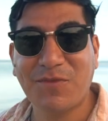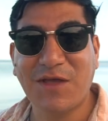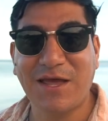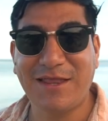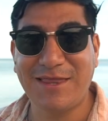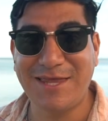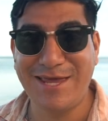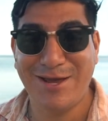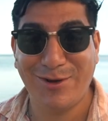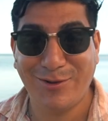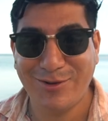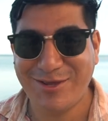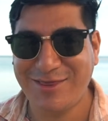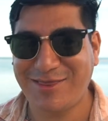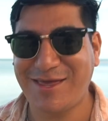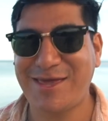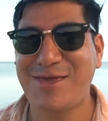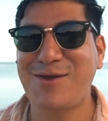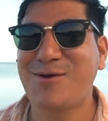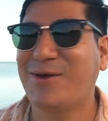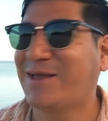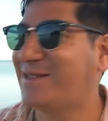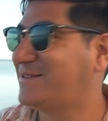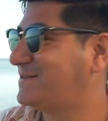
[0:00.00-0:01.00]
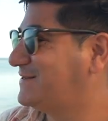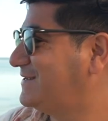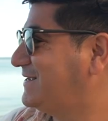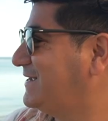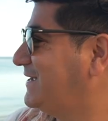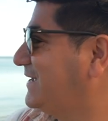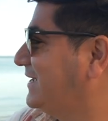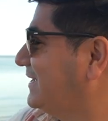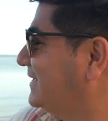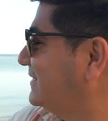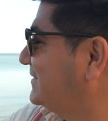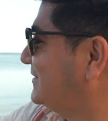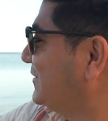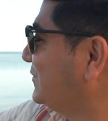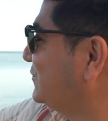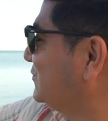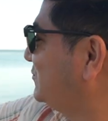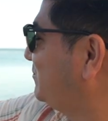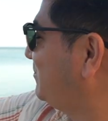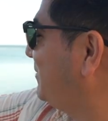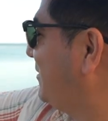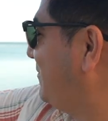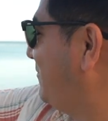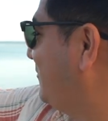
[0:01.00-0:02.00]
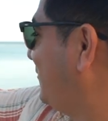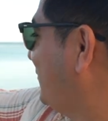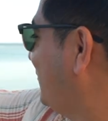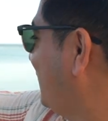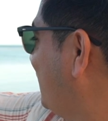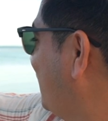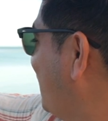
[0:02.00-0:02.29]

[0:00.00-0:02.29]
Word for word: The only thing you can see is those people